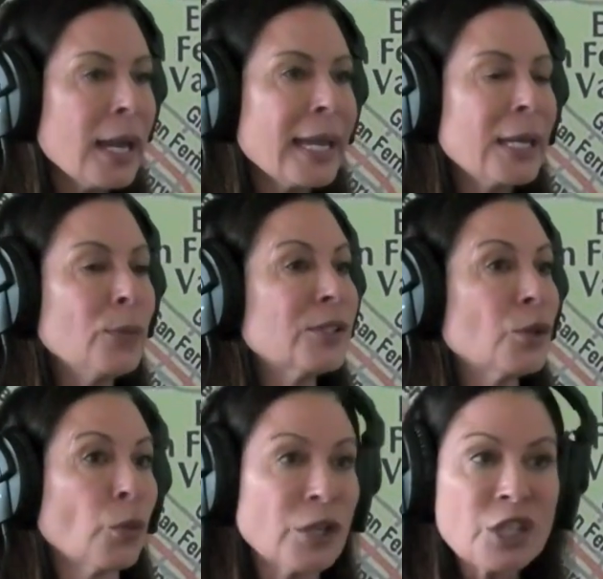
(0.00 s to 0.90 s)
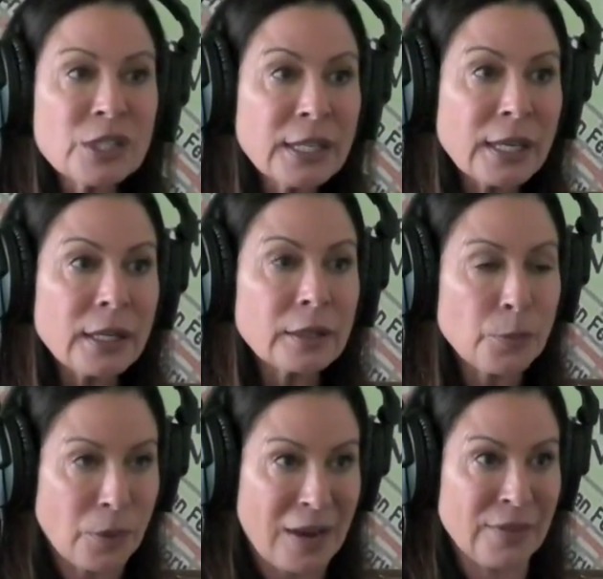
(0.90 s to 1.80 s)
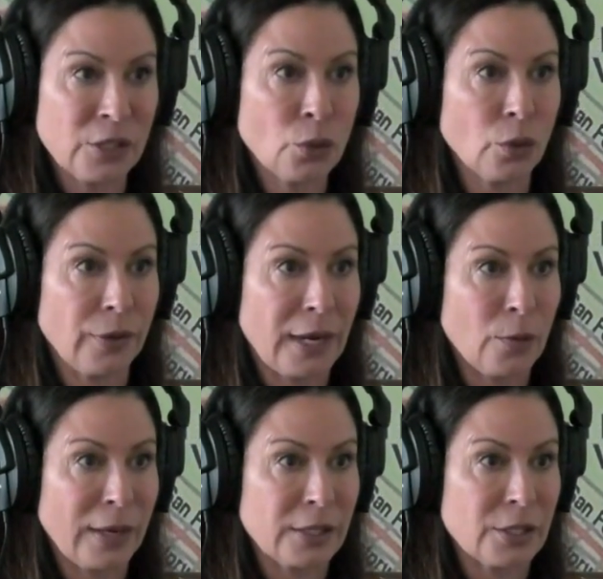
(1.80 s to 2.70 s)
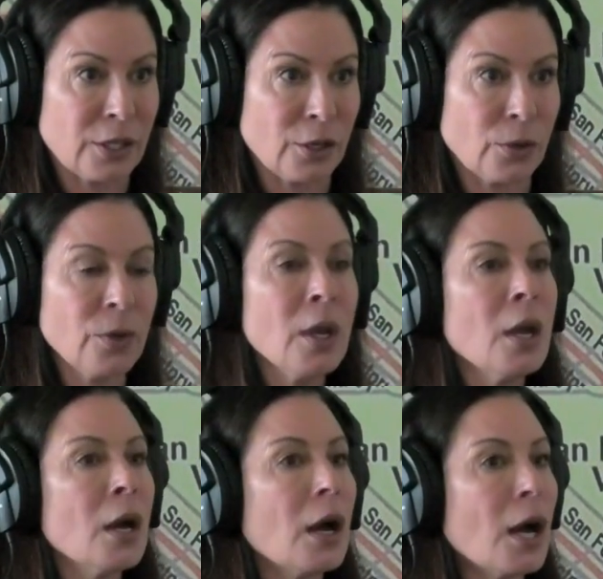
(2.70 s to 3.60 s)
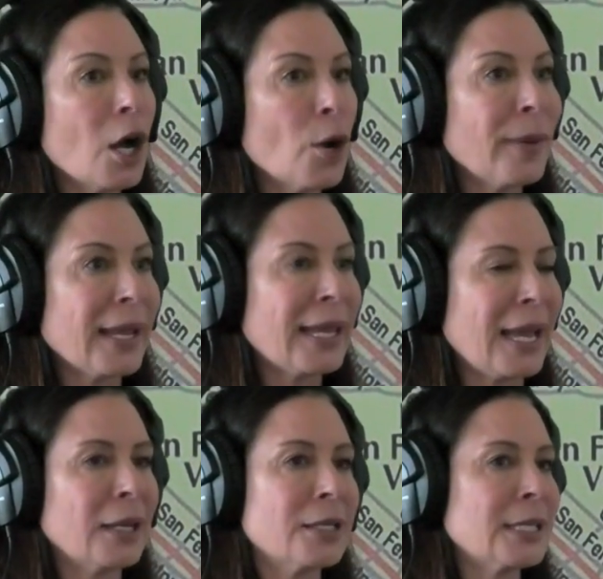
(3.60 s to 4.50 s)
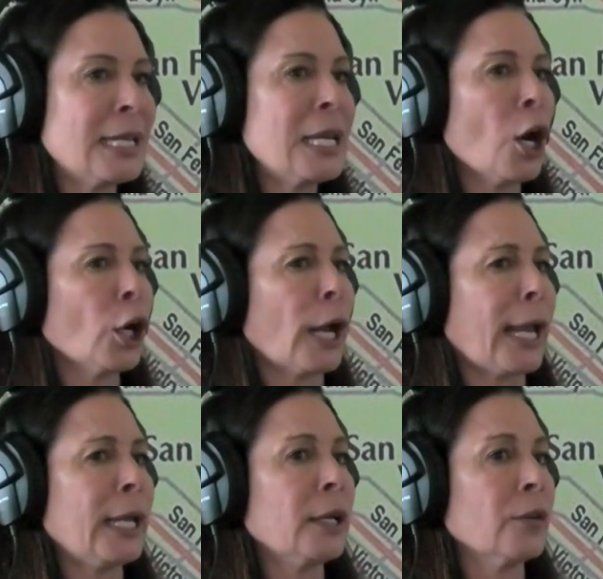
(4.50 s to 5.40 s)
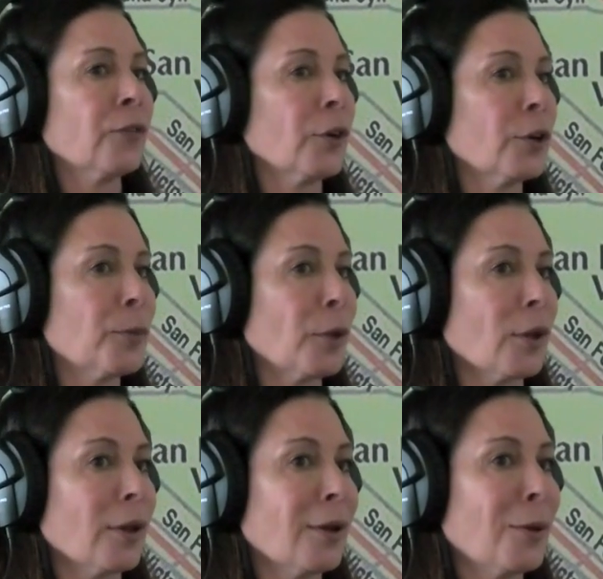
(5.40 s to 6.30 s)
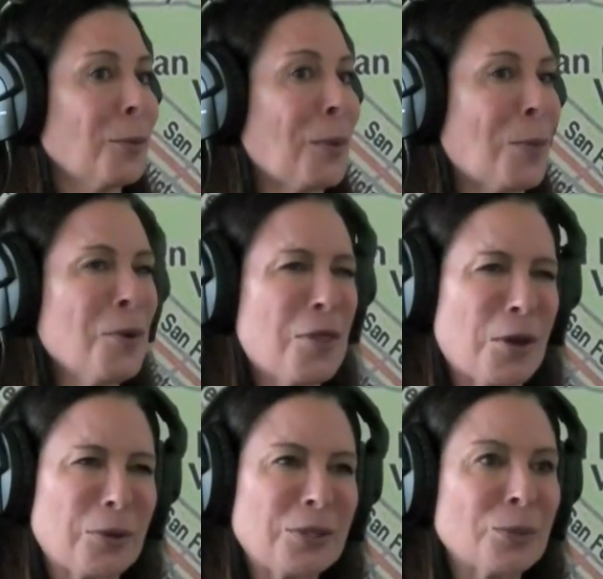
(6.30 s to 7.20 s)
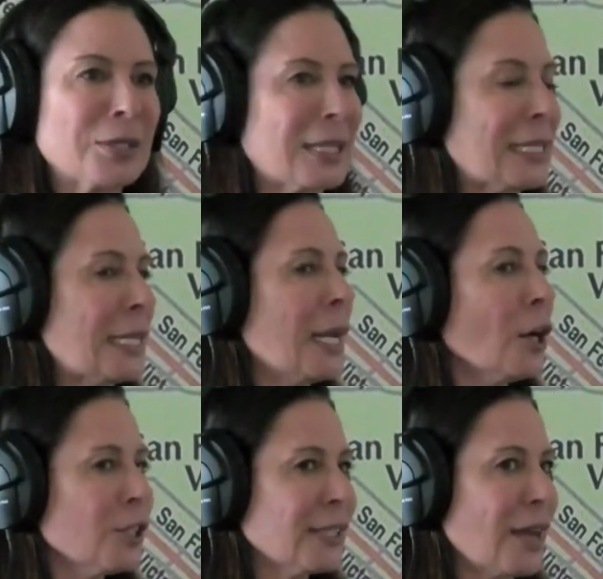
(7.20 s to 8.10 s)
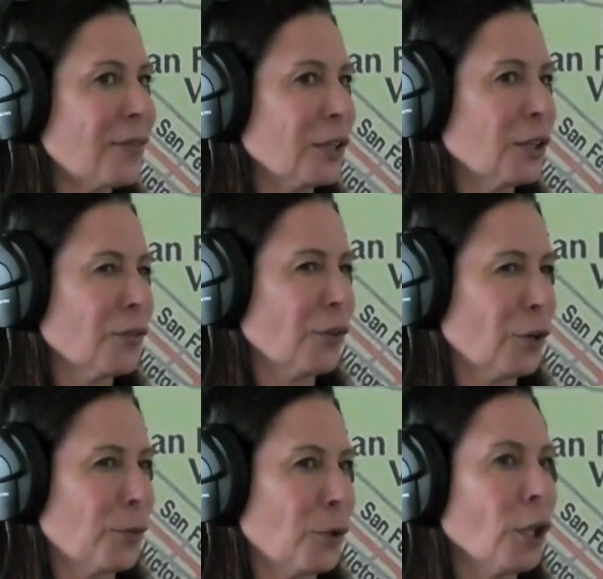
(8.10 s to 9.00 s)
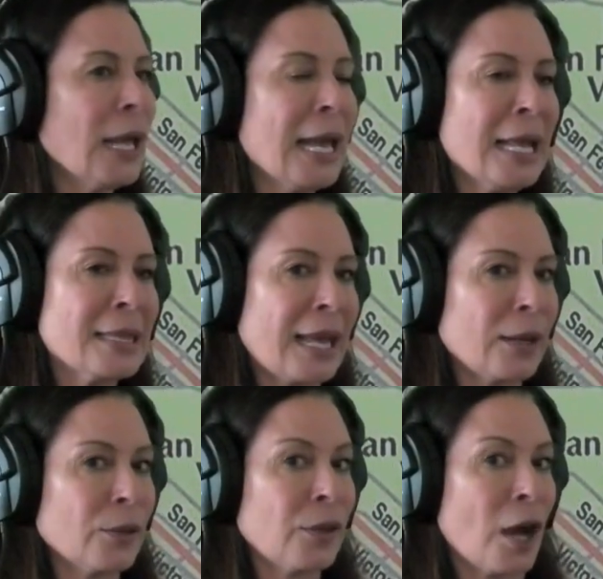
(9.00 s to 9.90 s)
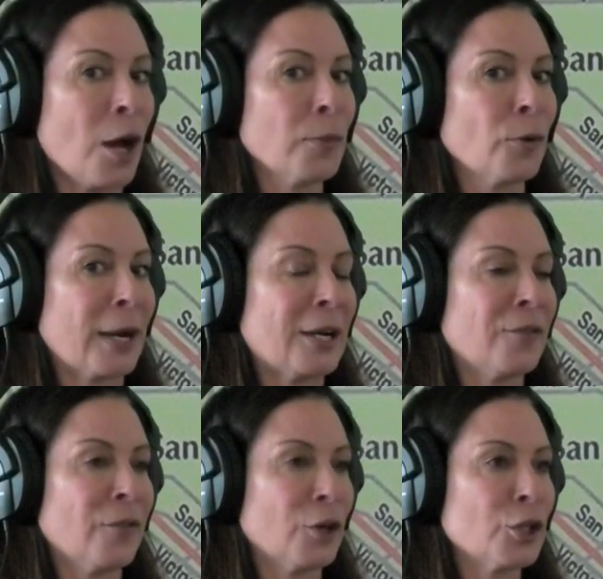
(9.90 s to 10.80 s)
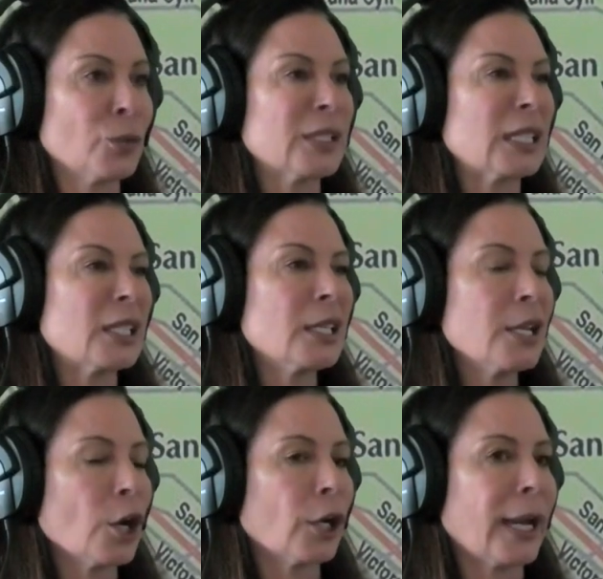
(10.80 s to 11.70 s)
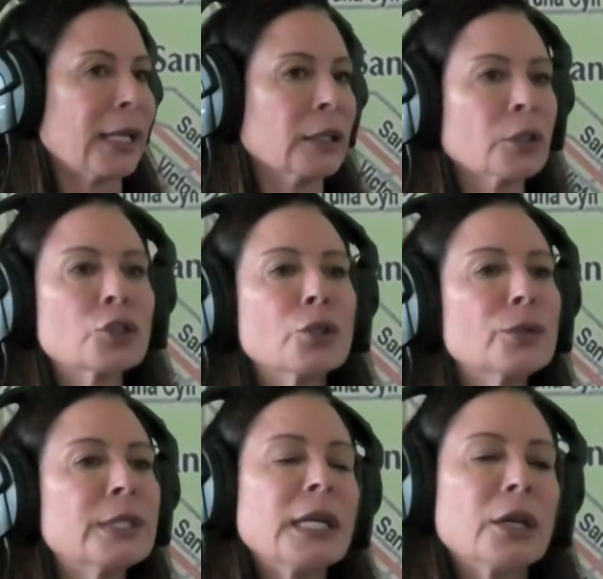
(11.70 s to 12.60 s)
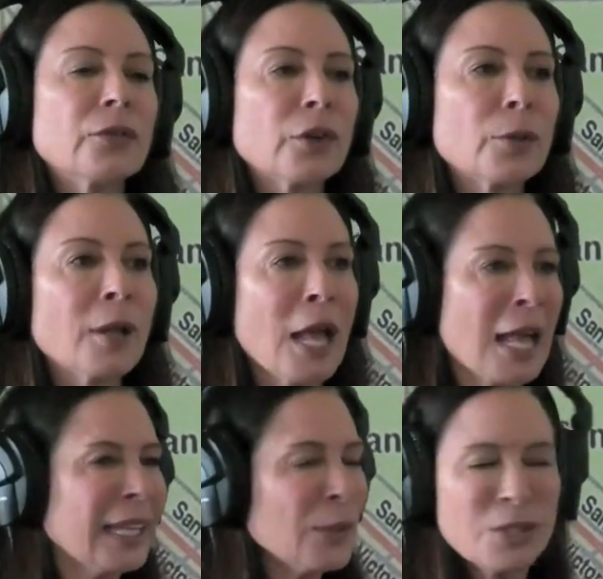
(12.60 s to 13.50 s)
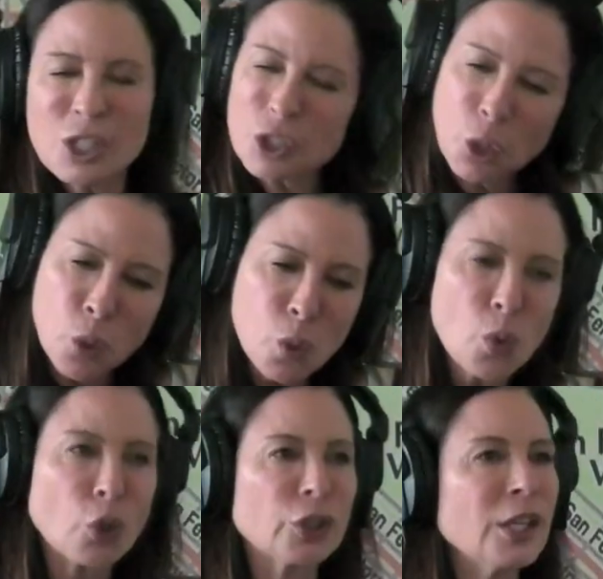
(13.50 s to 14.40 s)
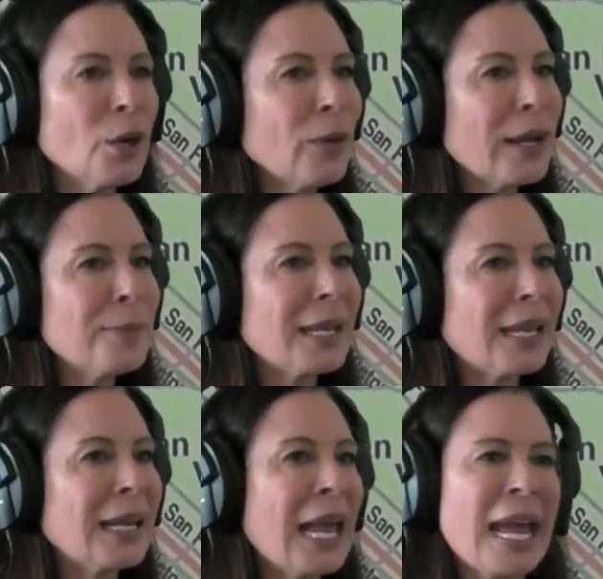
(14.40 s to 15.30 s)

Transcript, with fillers: He was the richest kid at the private school that I went to. Cool. He had a TR-8 convertible. Remember those? There was the TR-7 convertible. Really? Then the upgraded version was a TR-8, little two-seat convertible. He was just cool. You know what I mean?